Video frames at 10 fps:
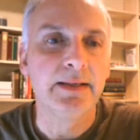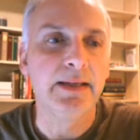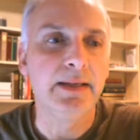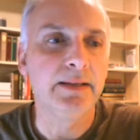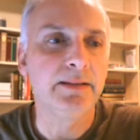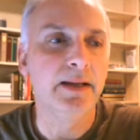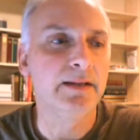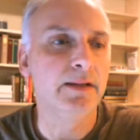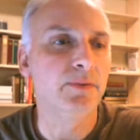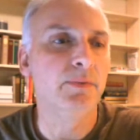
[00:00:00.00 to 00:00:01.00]
and
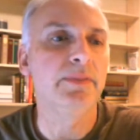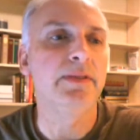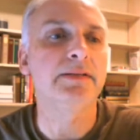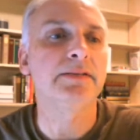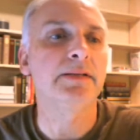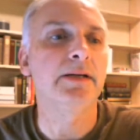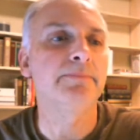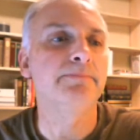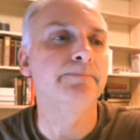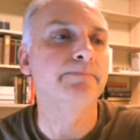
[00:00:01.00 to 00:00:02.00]
another one that's...
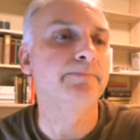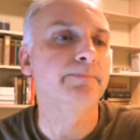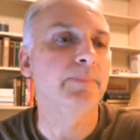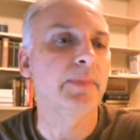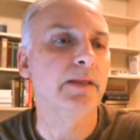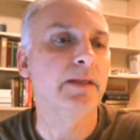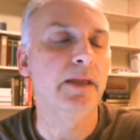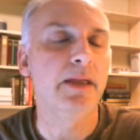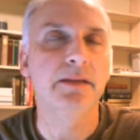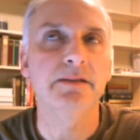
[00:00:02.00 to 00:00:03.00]

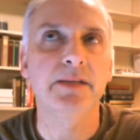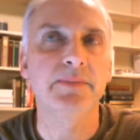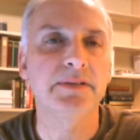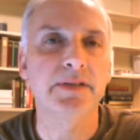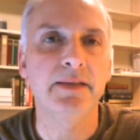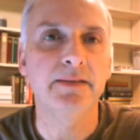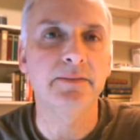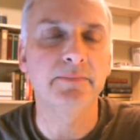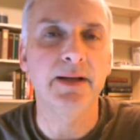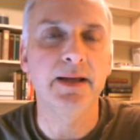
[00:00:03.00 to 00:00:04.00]
his name is
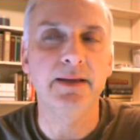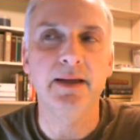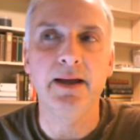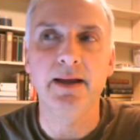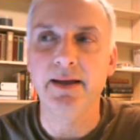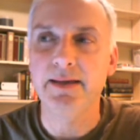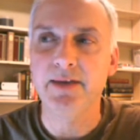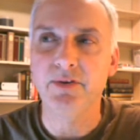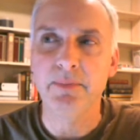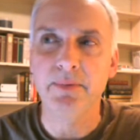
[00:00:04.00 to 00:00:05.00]
Nathan, but I
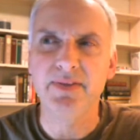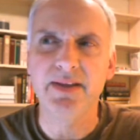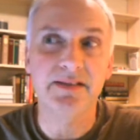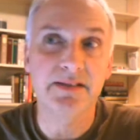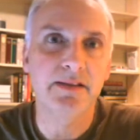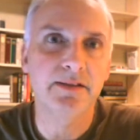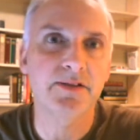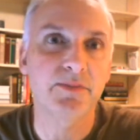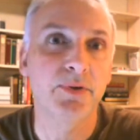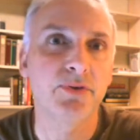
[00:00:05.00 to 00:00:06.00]
can't remember. I think it's
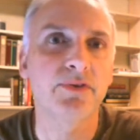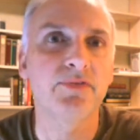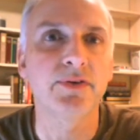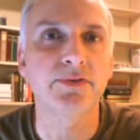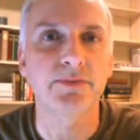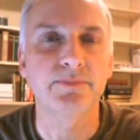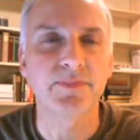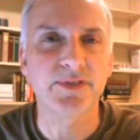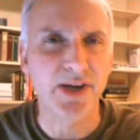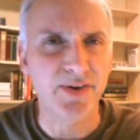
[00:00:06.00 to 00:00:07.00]
Nathan's Book Reviews.
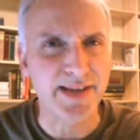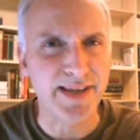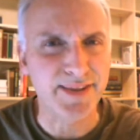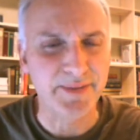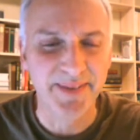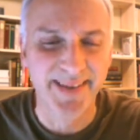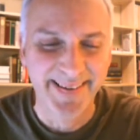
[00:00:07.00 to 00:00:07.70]
Sorry, Nathan.